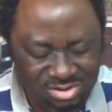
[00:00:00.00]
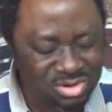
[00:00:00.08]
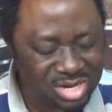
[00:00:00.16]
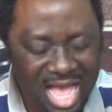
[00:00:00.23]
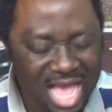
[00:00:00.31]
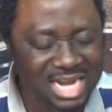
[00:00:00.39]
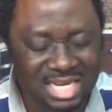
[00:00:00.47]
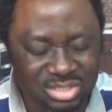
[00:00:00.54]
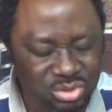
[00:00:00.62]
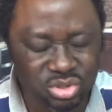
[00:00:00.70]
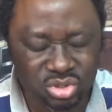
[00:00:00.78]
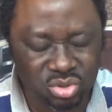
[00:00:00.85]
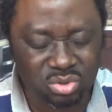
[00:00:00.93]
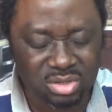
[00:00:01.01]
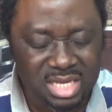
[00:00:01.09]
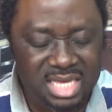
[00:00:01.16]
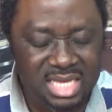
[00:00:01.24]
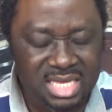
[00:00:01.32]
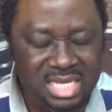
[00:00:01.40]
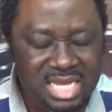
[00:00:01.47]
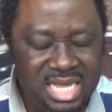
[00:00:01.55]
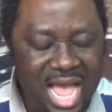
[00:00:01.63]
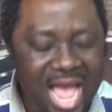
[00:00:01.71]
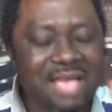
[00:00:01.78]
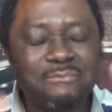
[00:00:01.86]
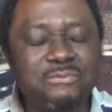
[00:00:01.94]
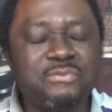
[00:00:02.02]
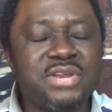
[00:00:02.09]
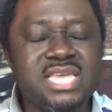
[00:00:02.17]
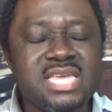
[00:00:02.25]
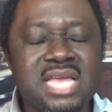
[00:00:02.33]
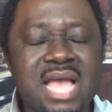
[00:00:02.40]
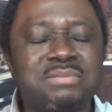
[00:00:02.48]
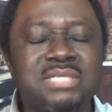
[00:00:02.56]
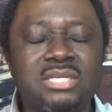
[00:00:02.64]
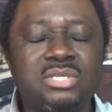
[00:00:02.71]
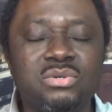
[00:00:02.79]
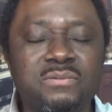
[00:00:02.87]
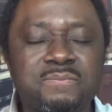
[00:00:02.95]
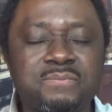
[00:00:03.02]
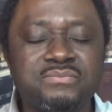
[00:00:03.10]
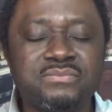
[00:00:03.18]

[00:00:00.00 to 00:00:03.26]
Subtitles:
Oh, Kaladoshko, I am free. I'm telling you.